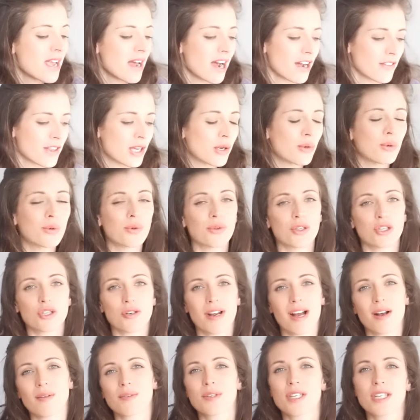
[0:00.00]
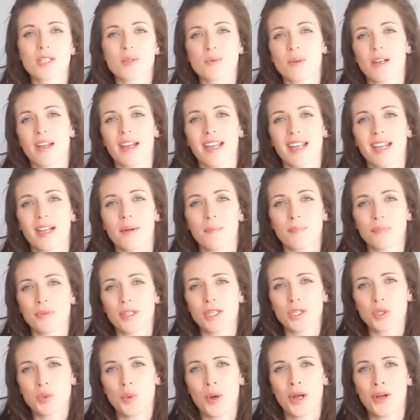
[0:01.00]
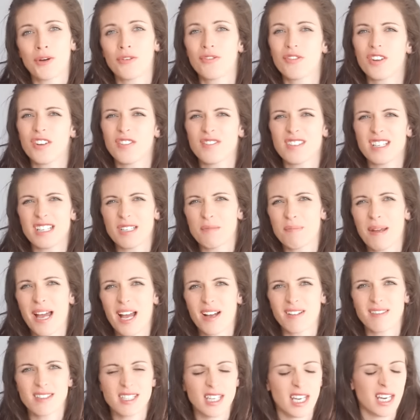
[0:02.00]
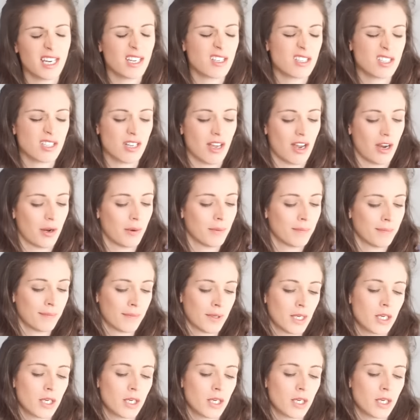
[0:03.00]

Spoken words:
I think all the trousers were like 12, 15 pounds each, so